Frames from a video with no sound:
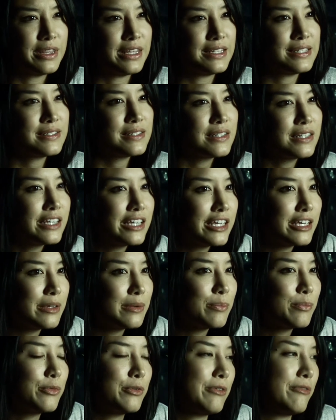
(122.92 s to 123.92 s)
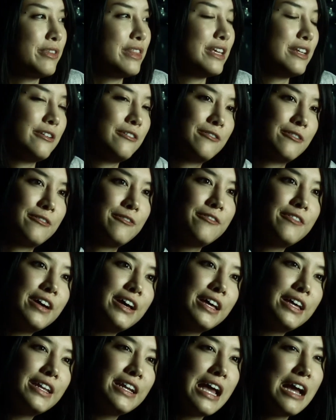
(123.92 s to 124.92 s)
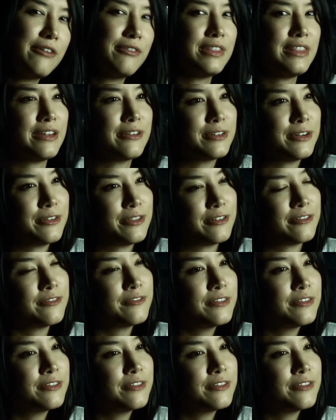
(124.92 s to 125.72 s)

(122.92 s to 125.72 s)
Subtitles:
would they sleep, what would they do for fun, how would they grow their